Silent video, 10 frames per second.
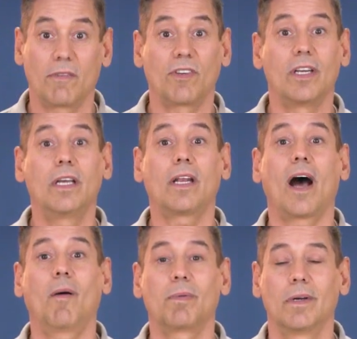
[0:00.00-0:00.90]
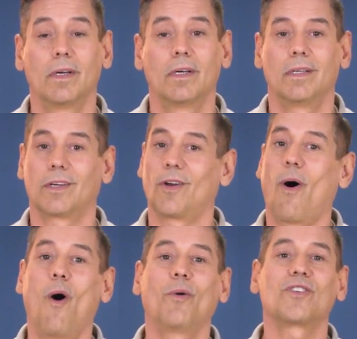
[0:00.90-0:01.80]
if you need help, you can
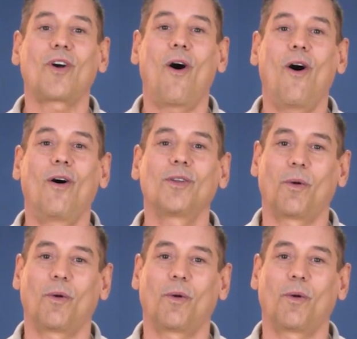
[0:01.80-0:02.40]
always call